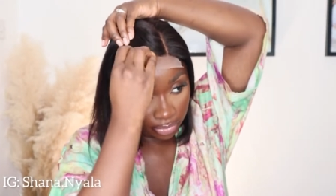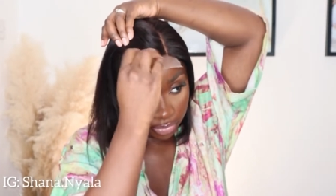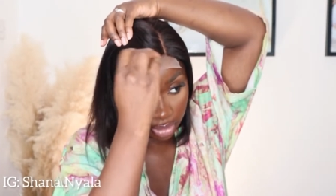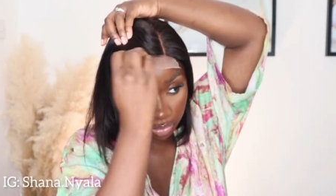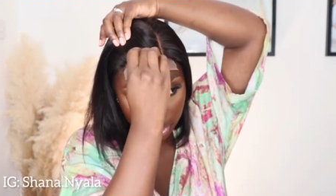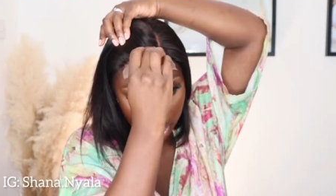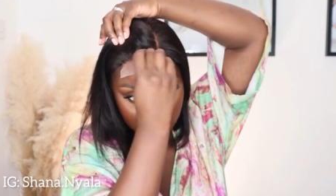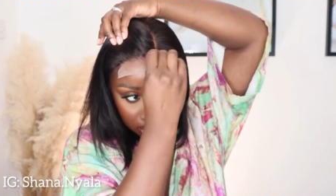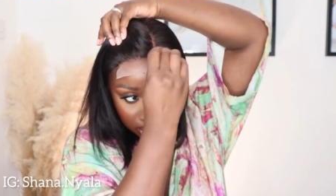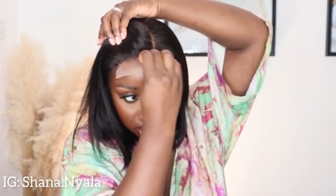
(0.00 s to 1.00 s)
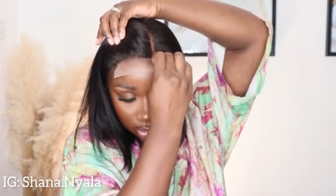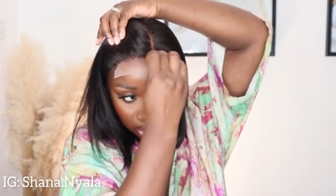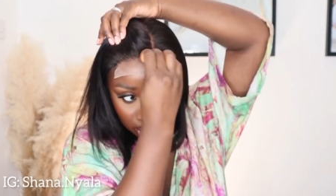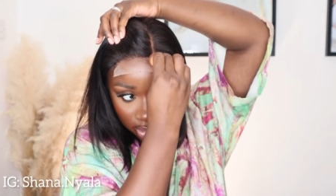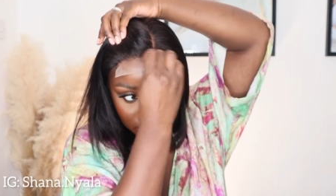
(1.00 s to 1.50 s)
foundation
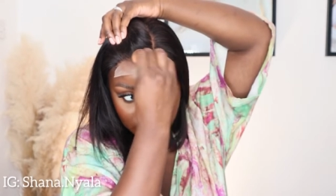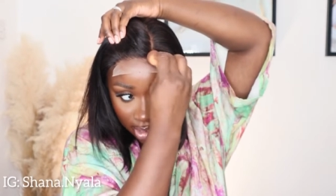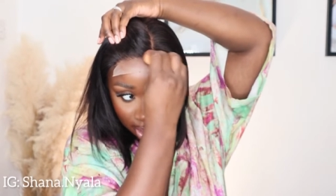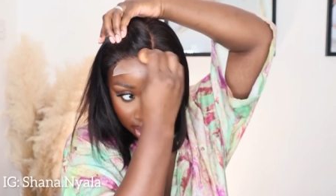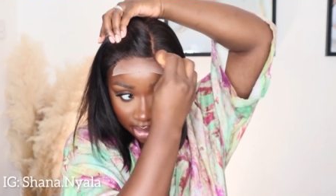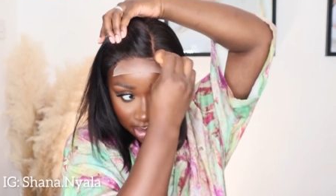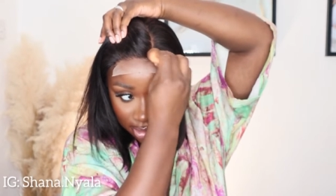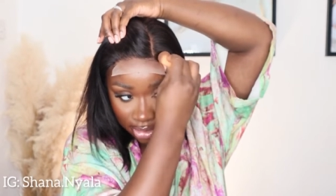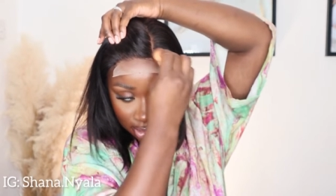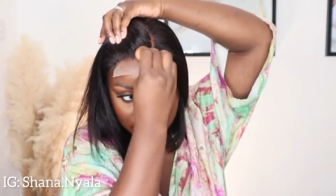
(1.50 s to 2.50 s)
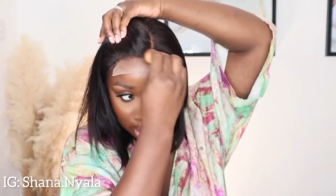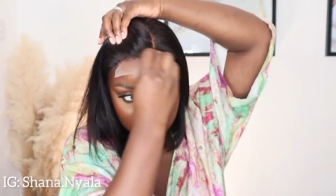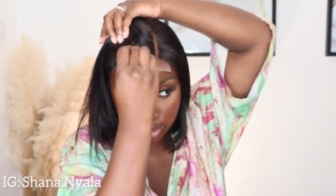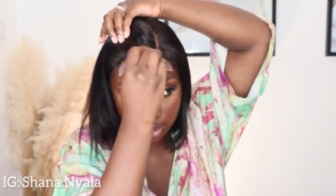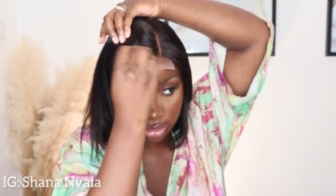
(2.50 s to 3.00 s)
on the lace
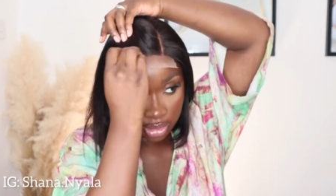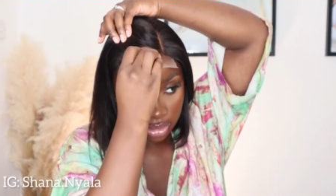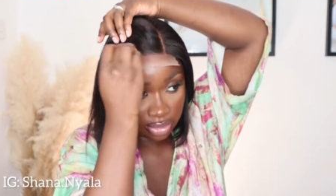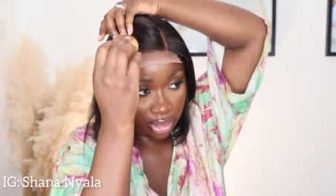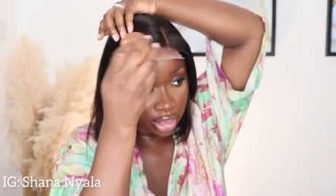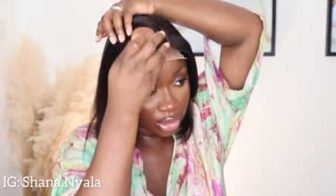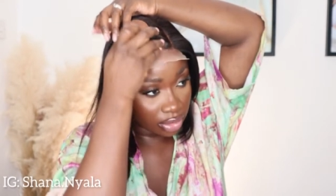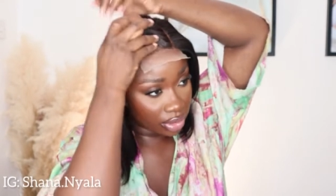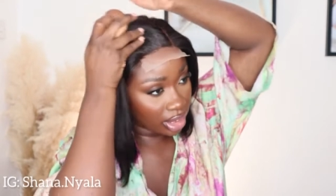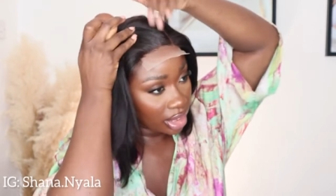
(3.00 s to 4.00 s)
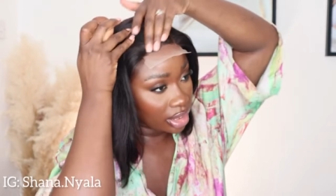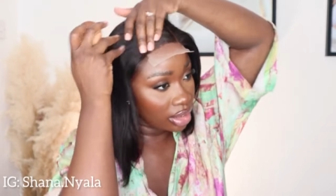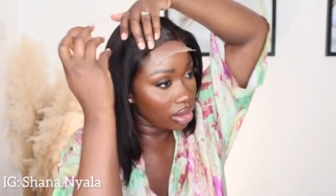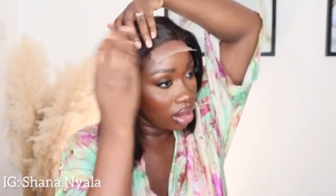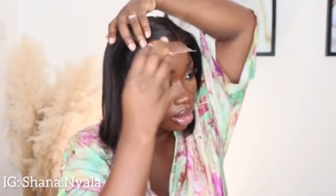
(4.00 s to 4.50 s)
so i can go ahead
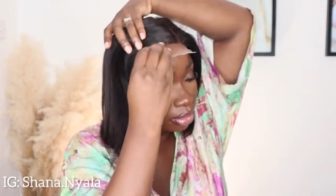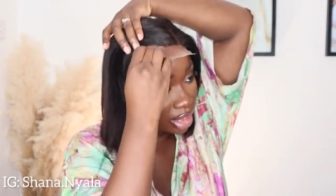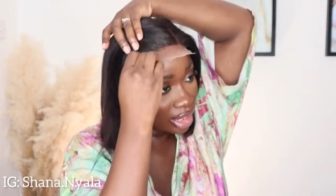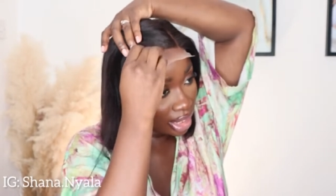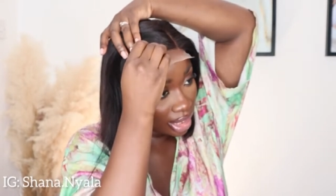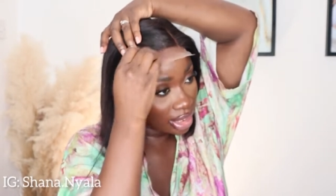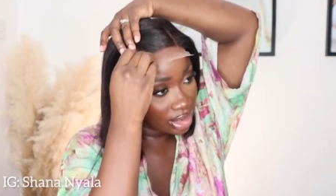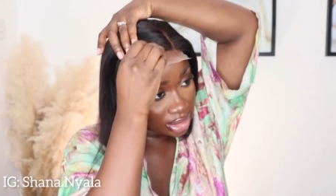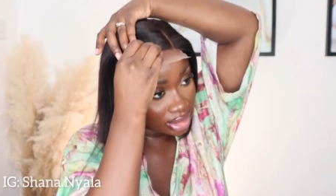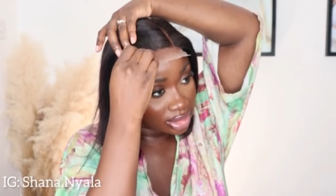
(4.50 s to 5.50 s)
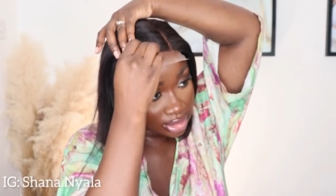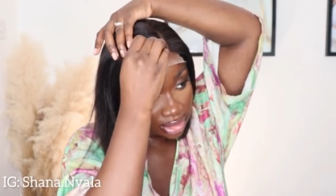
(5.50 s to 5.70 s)
and cut my lace